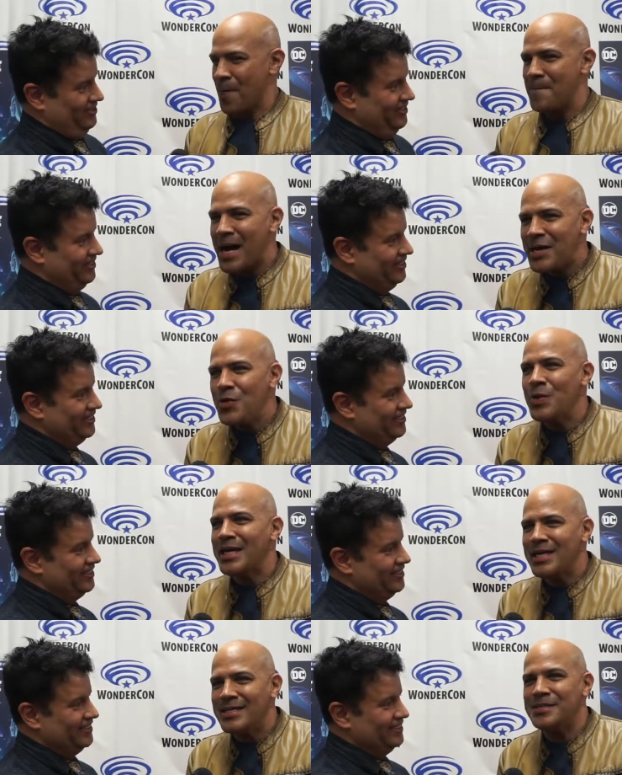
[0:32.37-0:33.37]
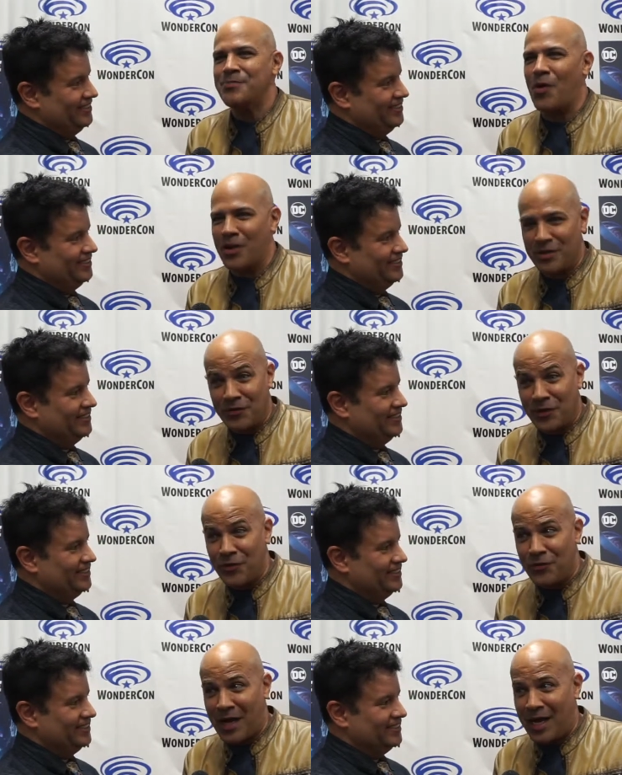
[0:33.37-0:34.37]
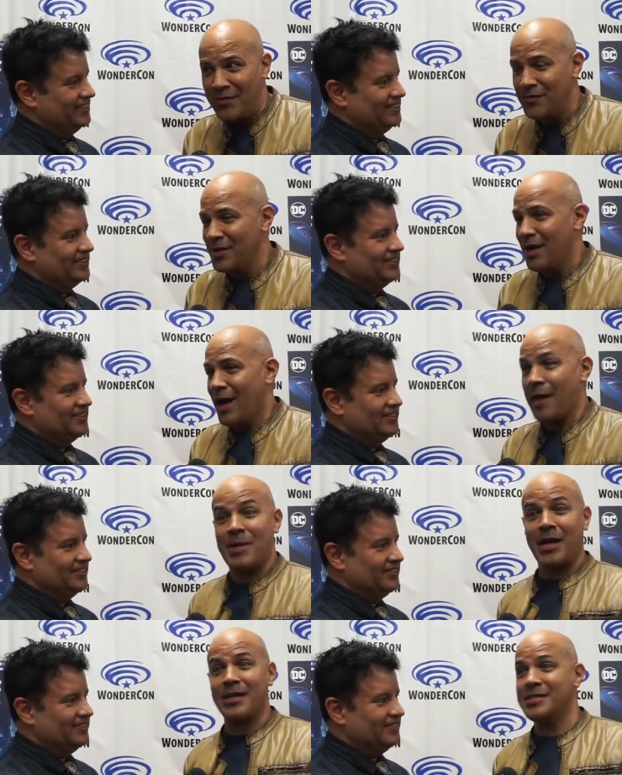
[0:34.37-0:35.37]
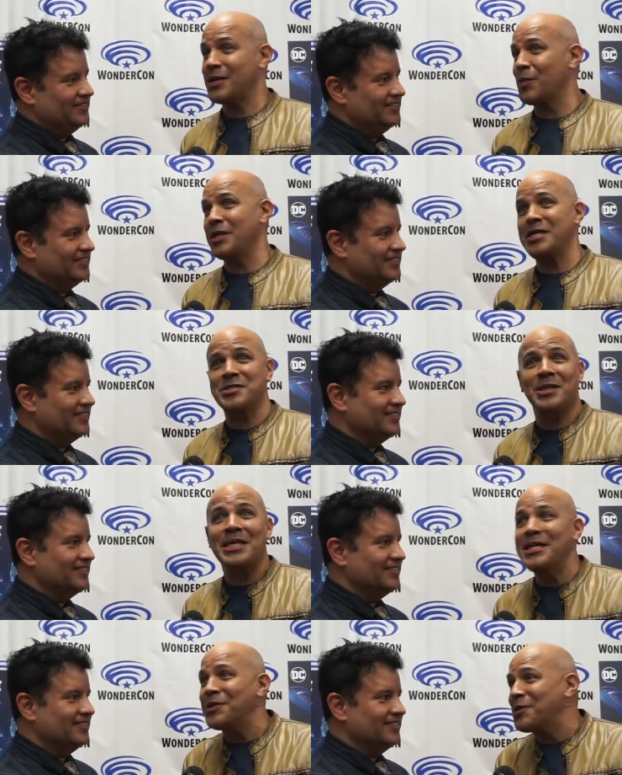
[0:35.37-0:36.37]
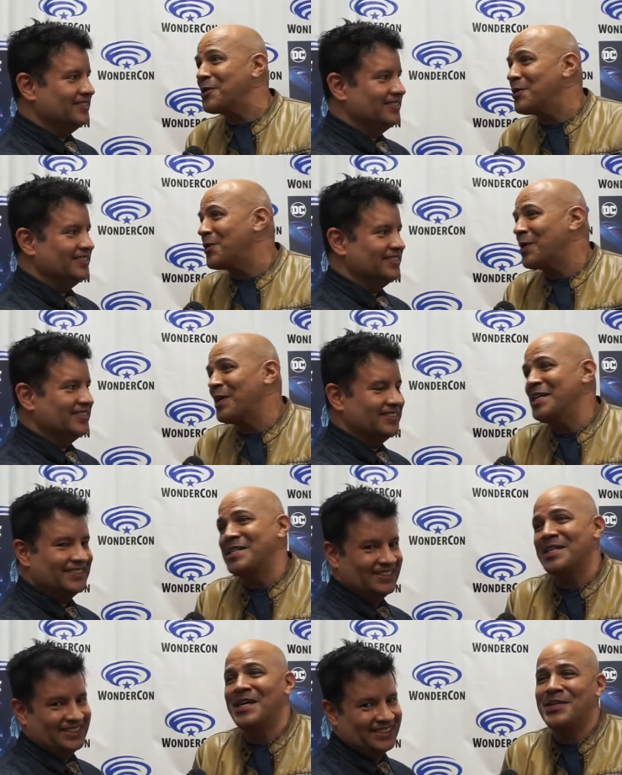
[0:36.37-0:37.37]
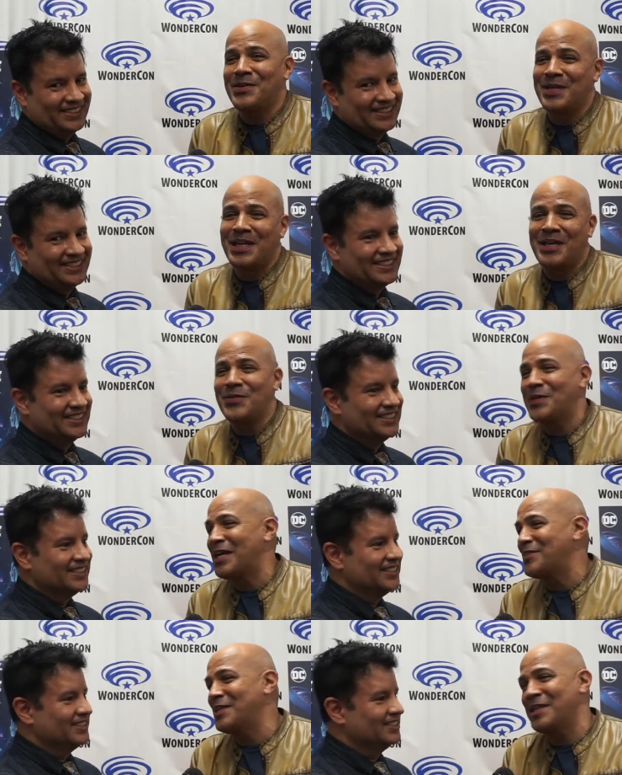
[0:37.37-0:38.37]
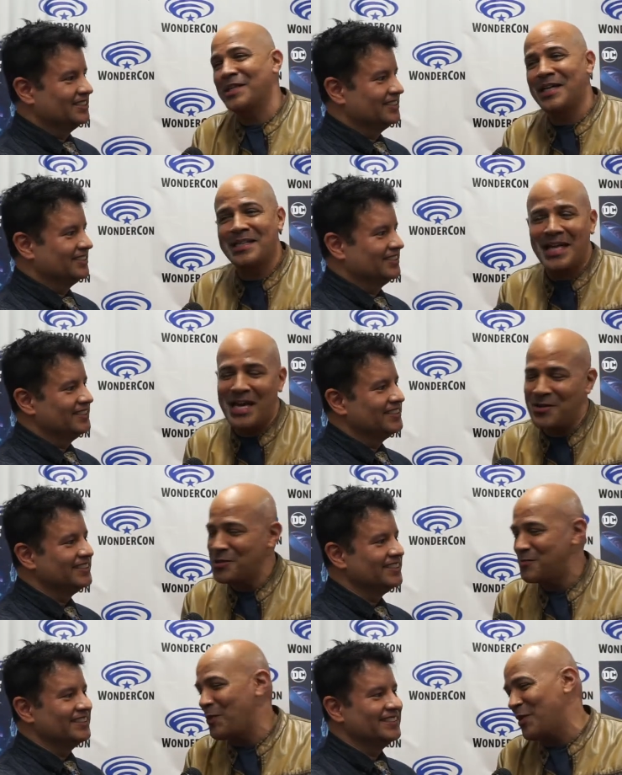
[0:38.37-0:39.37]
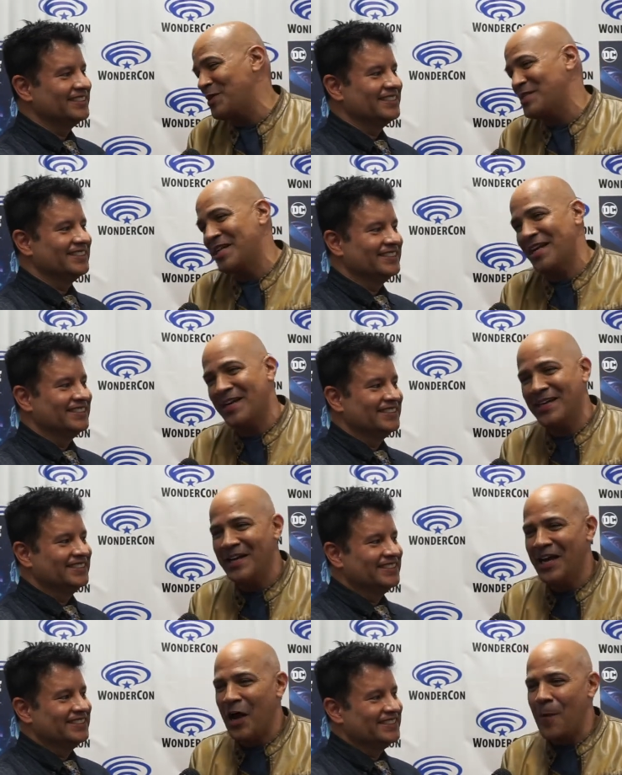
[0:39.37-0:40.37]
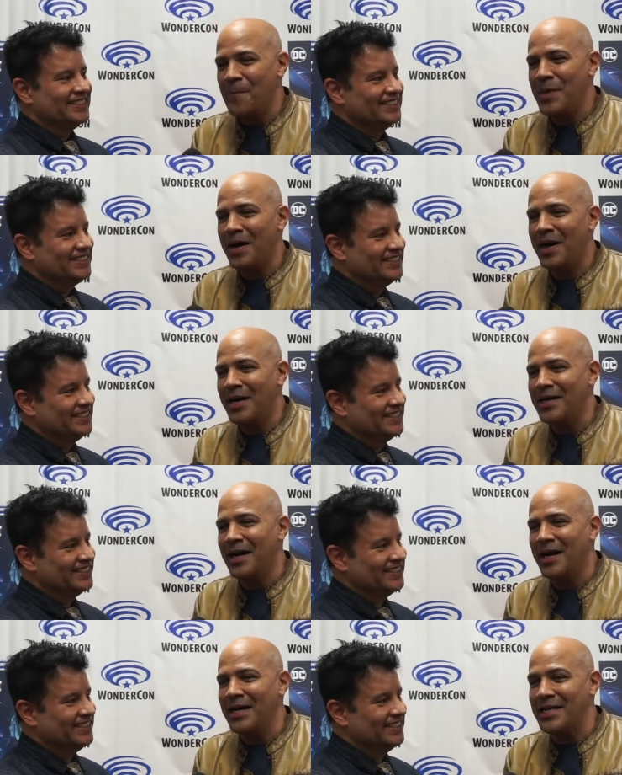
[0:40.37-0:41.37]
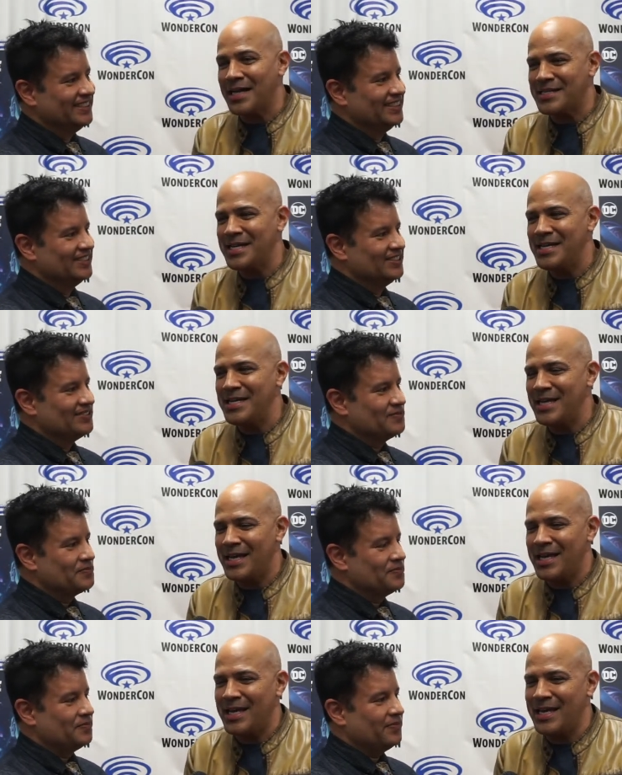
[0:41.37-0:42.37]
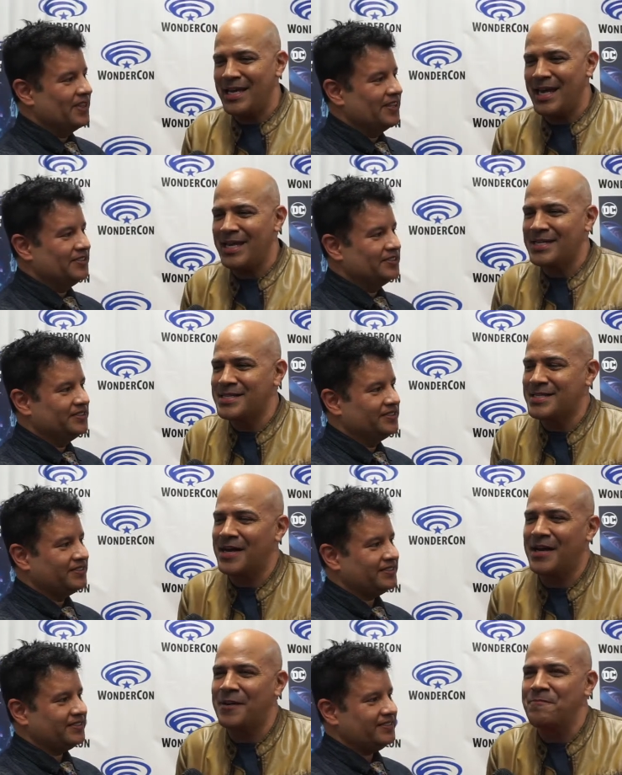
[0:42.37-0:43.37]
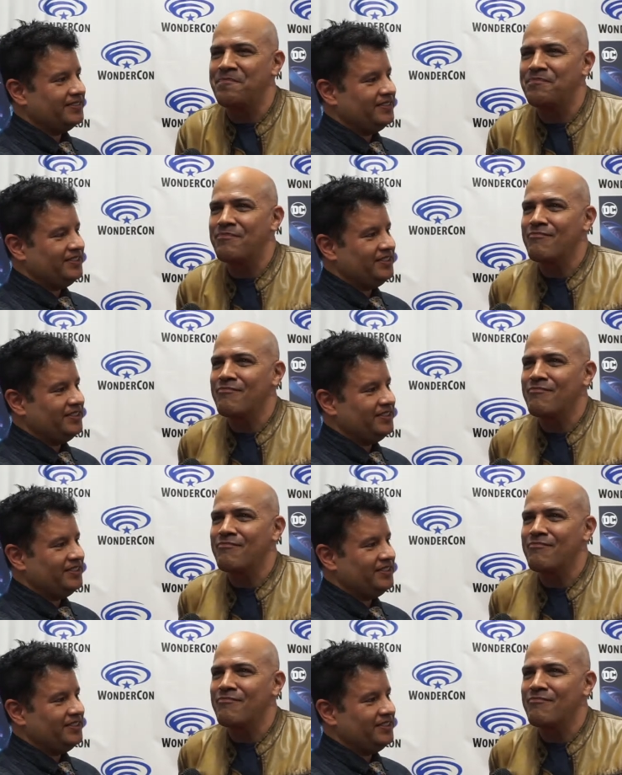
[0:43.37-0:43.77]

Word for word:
Speaker 1: Mano is part of the Fatal Five. I'm not going to say whether he's the leader or he's an underling or whatever. Nothing like that. No spoilers here. But uh, yes, he he is. Um,